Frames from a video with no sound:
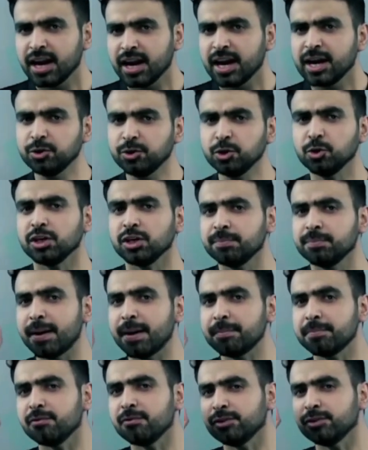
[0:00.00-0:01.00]
Do you
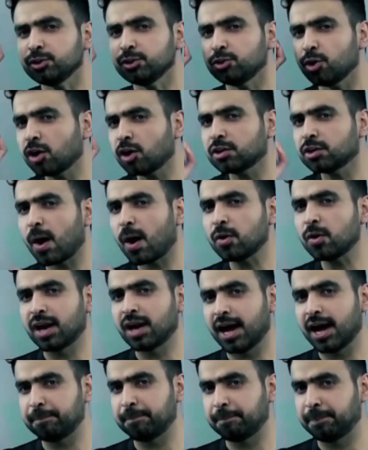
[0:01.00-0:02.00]
remember we talked about
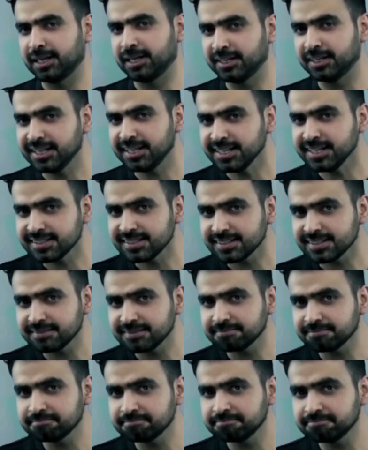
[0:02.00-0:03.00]
liabilities?
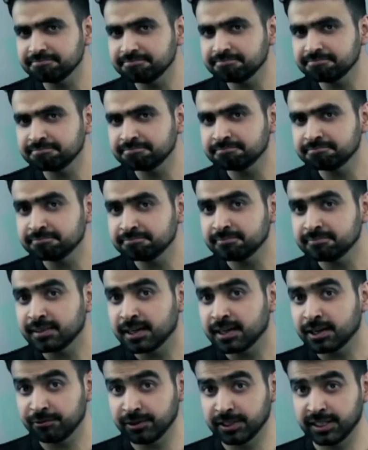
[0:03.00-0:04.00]

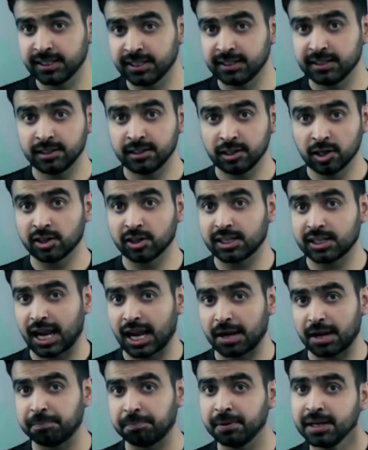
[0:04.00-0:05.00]
We learned
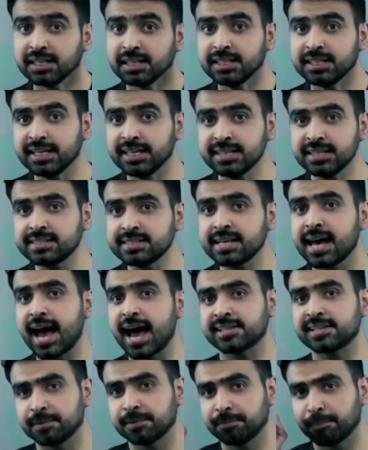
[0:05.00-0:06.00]
liabilities
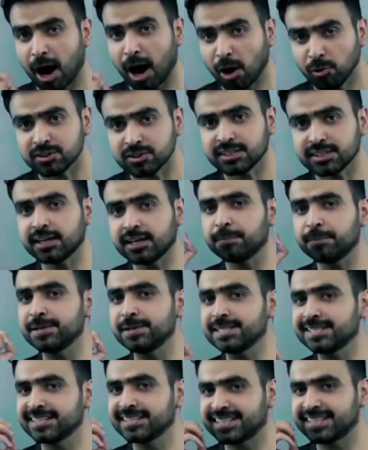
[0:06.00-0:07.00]
as amounts that a
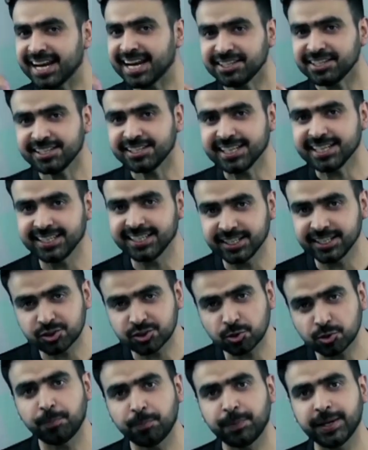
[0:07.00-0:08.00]
business entity needs
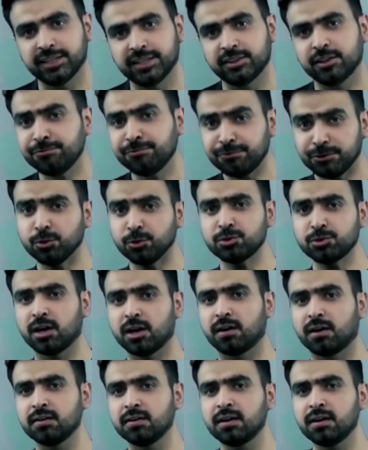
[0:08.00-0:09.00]
to pay in the future.
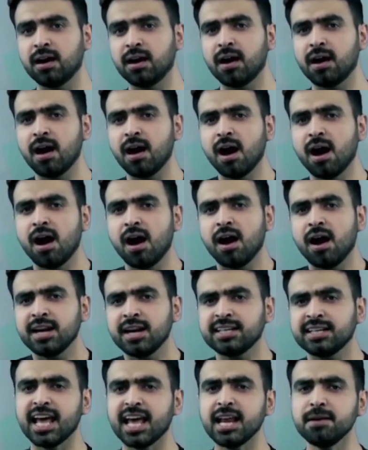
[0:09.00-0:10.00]

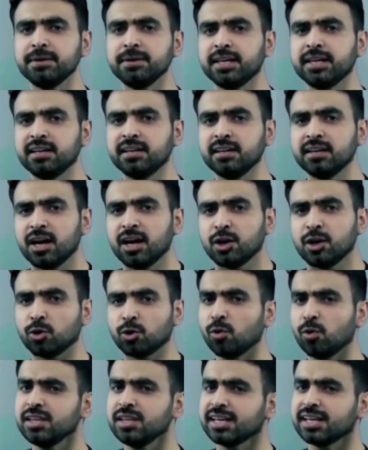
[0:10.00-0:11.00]
Tell me,
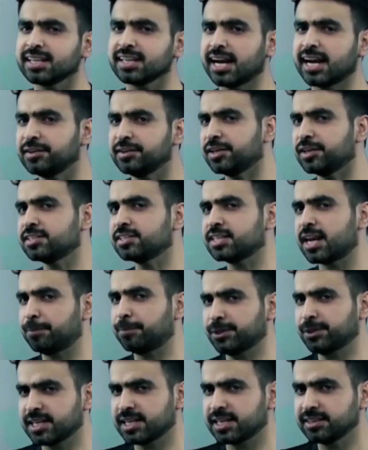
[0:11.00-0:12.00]
don't the creditors
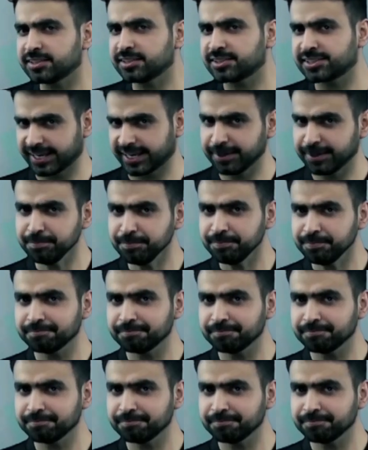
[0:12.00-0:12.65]
represent the same?